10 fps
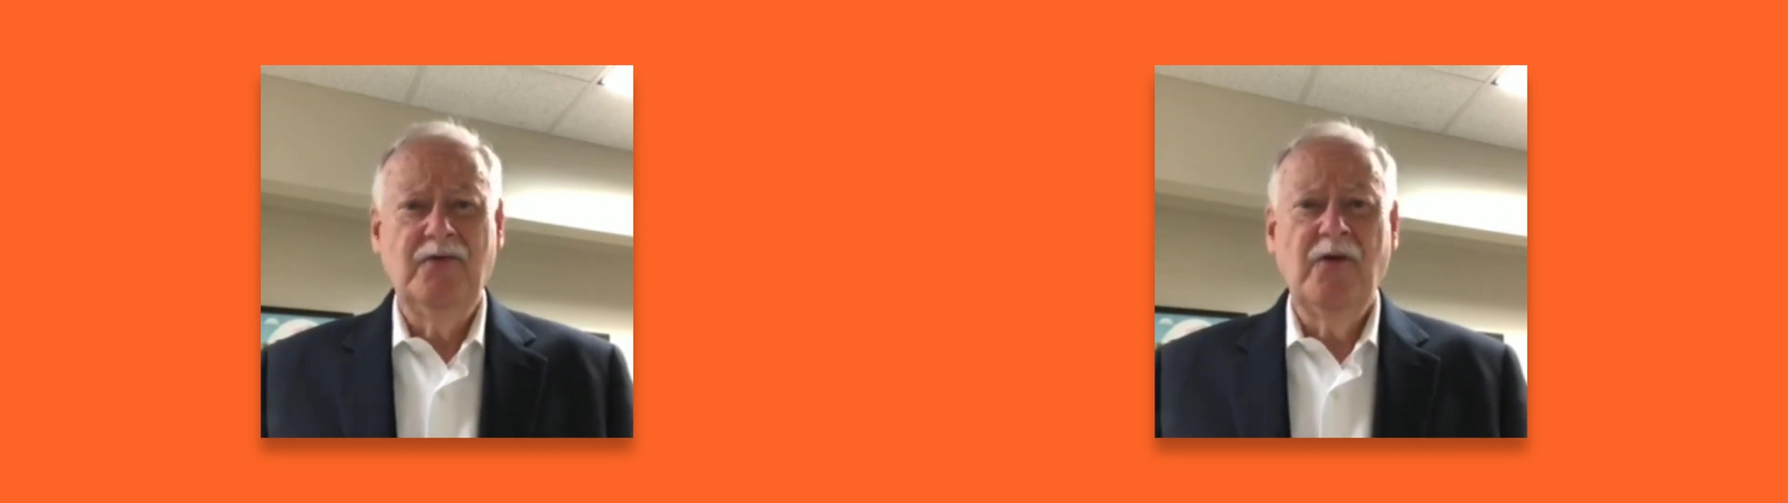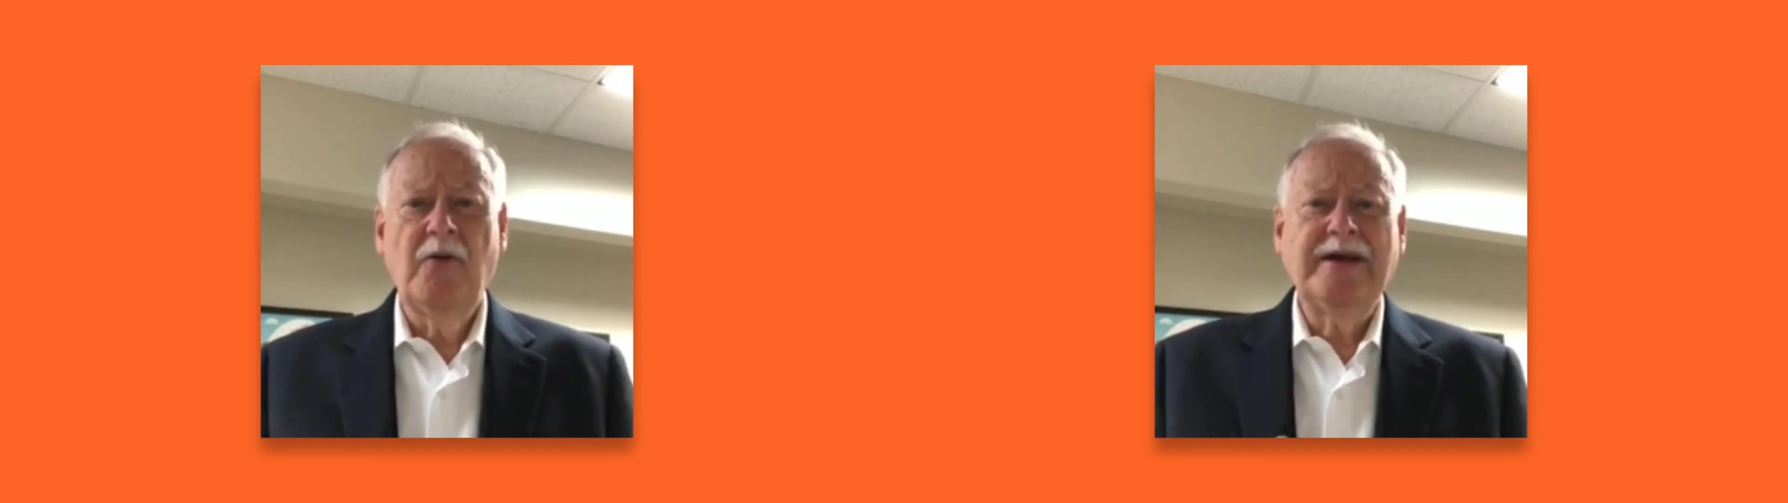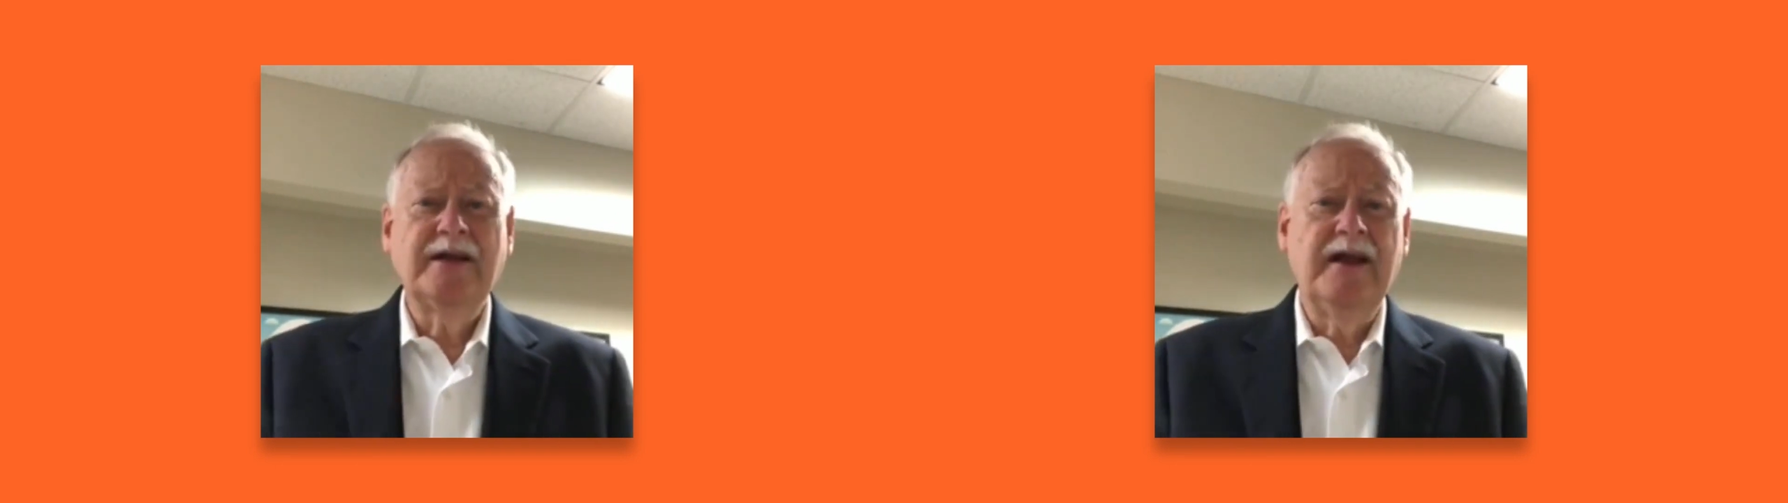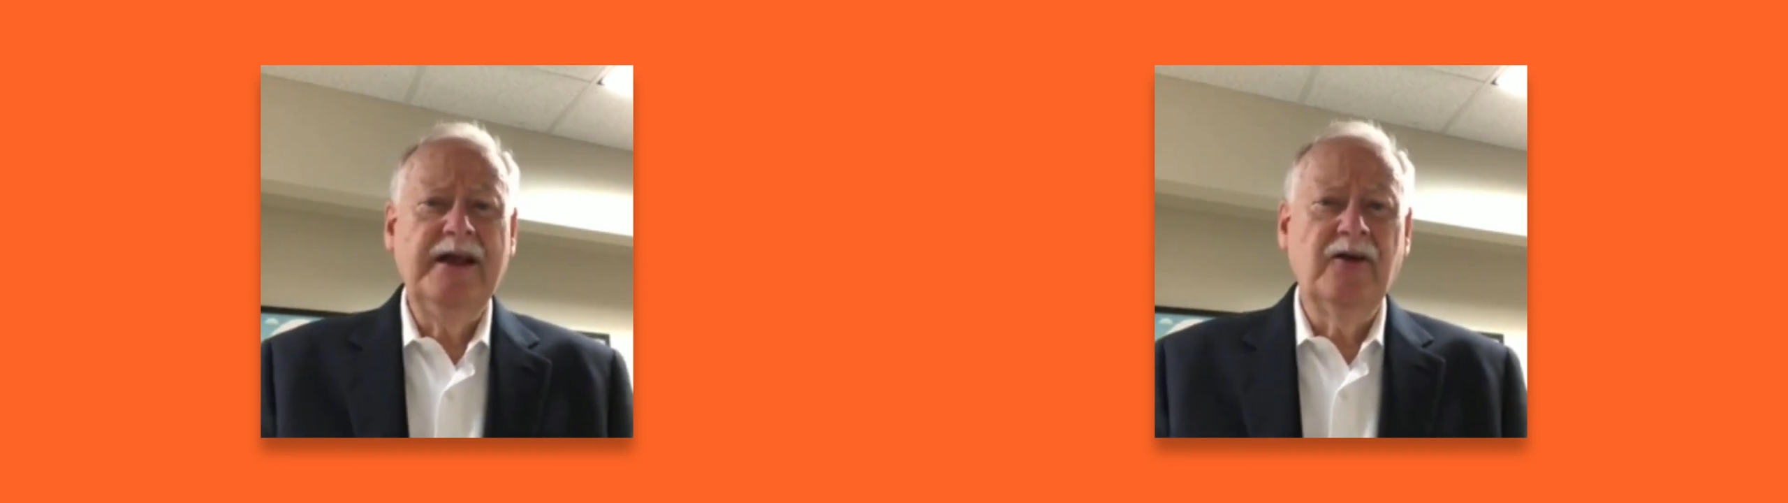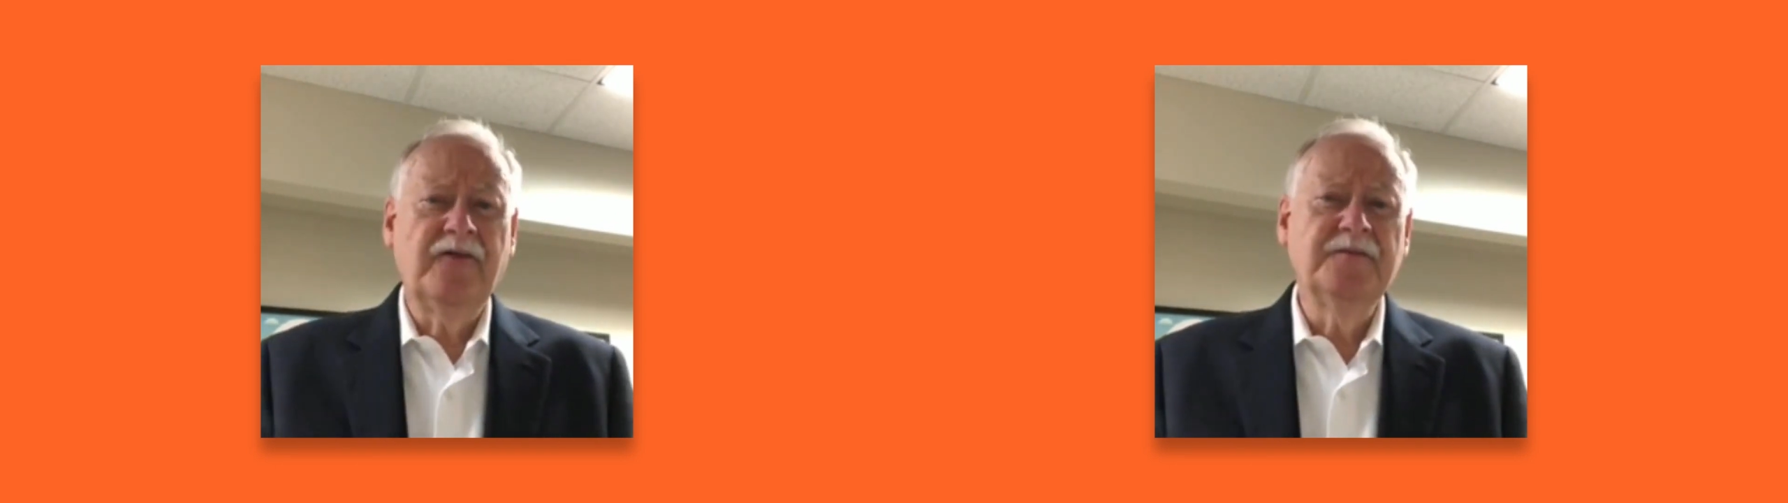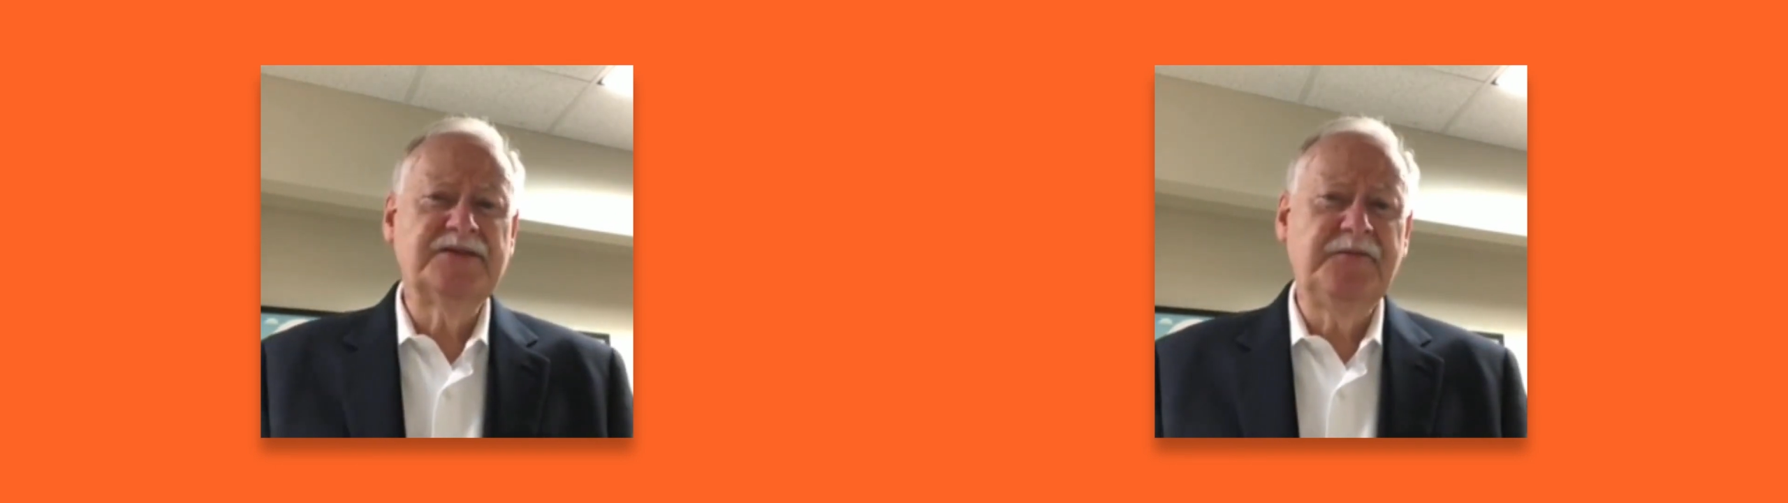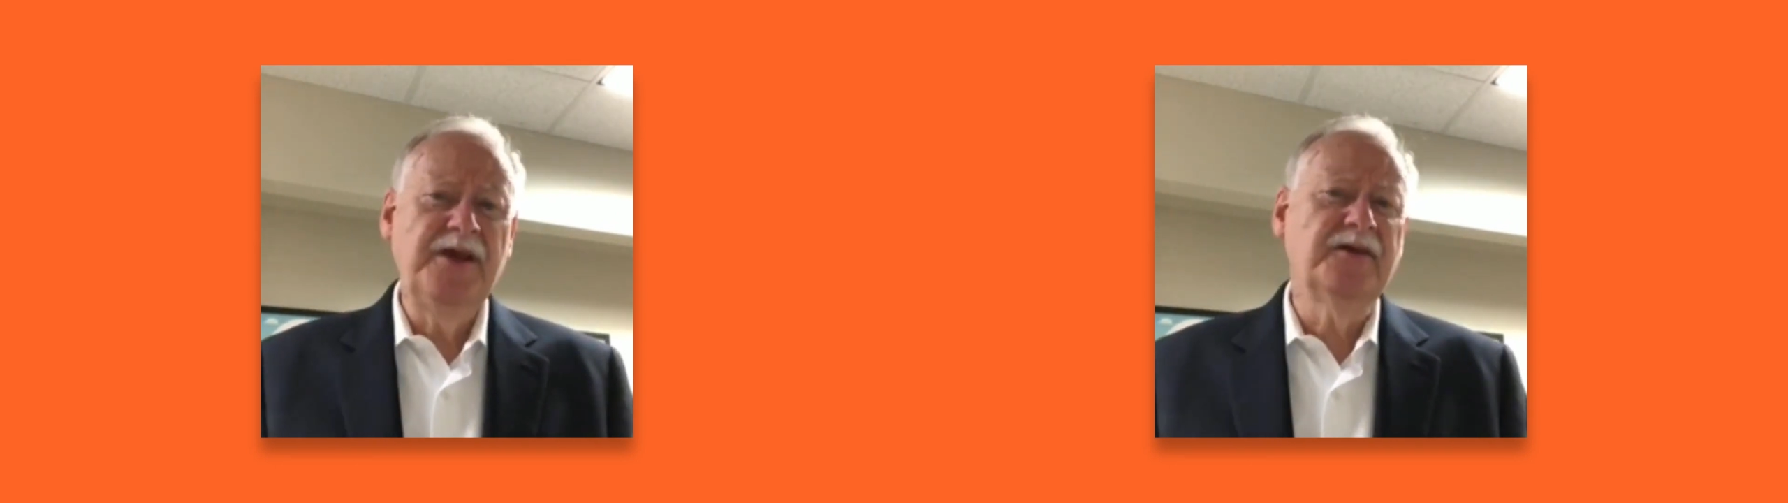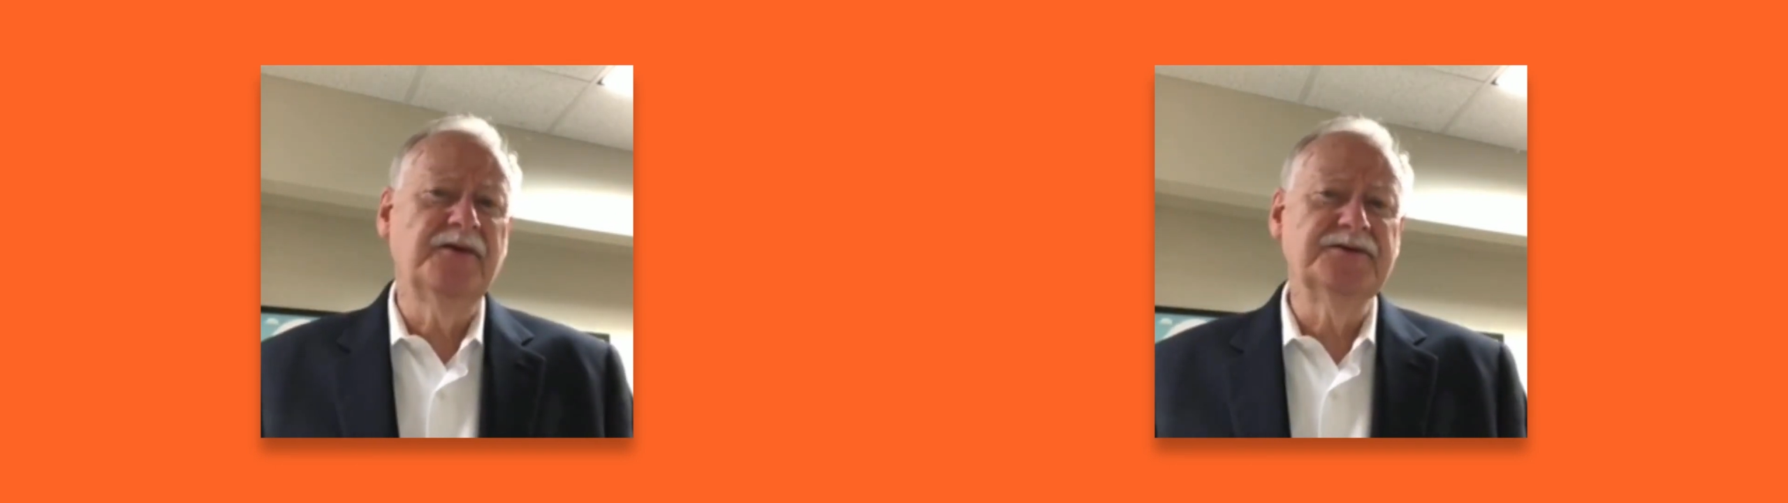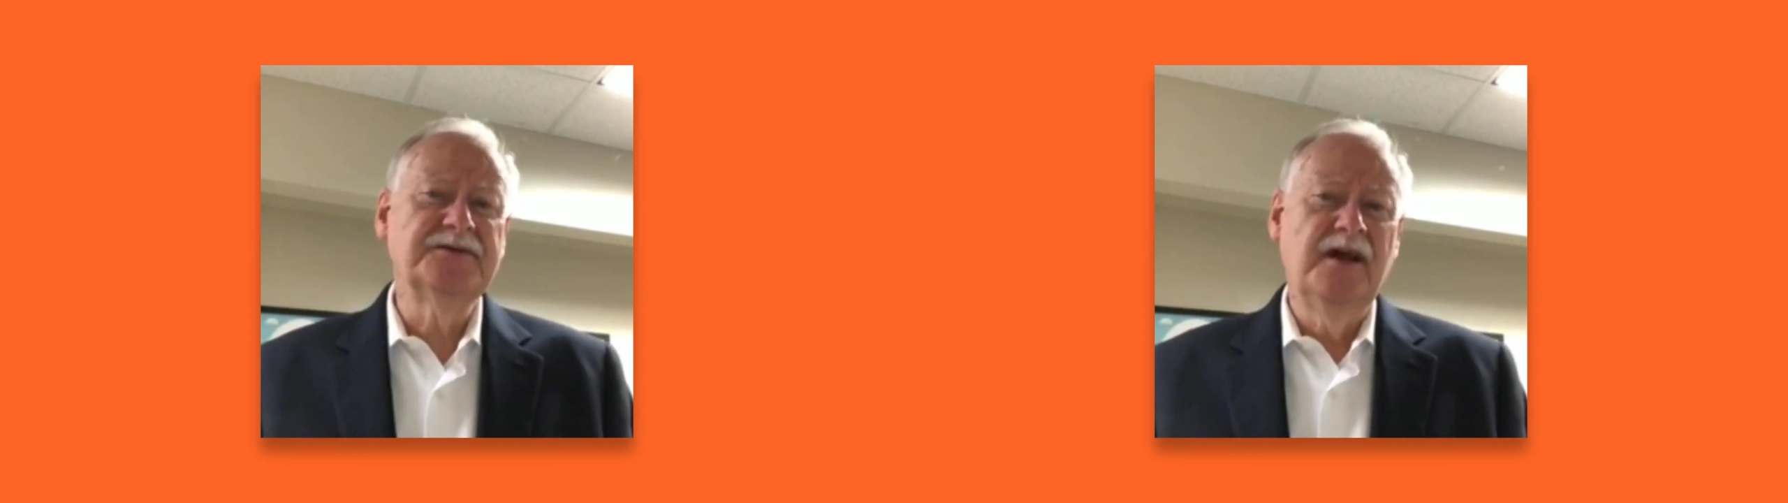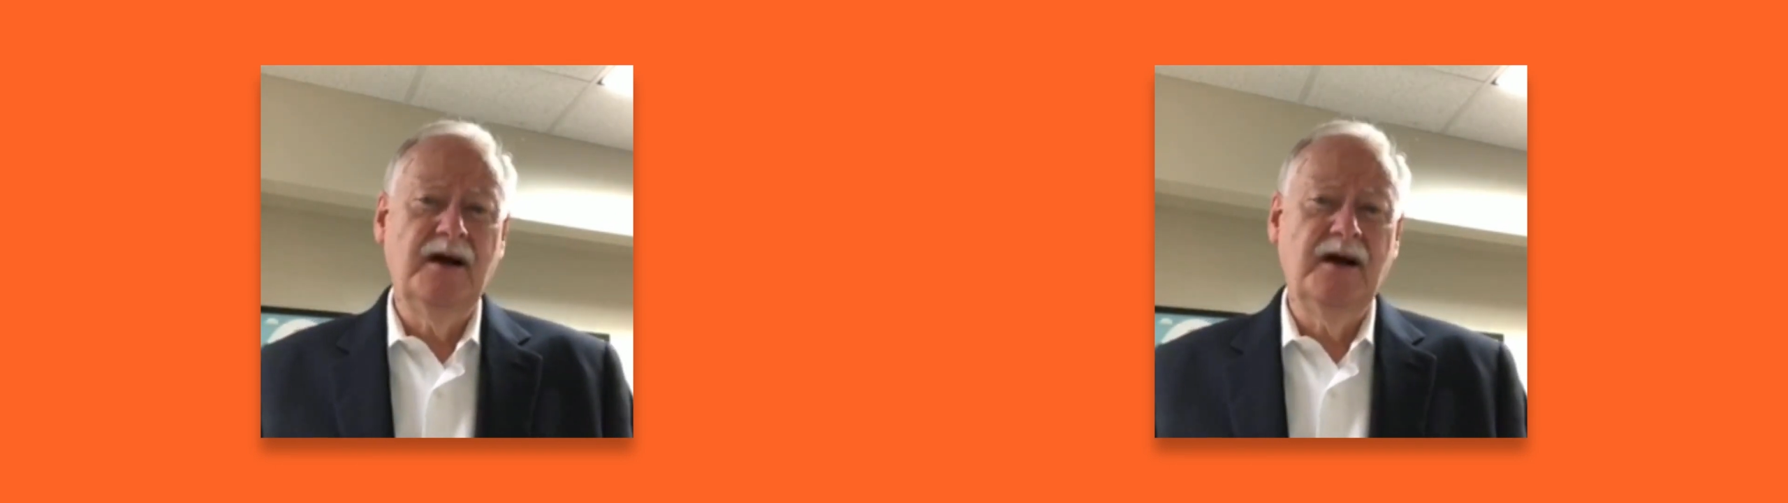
where we can hear from speakers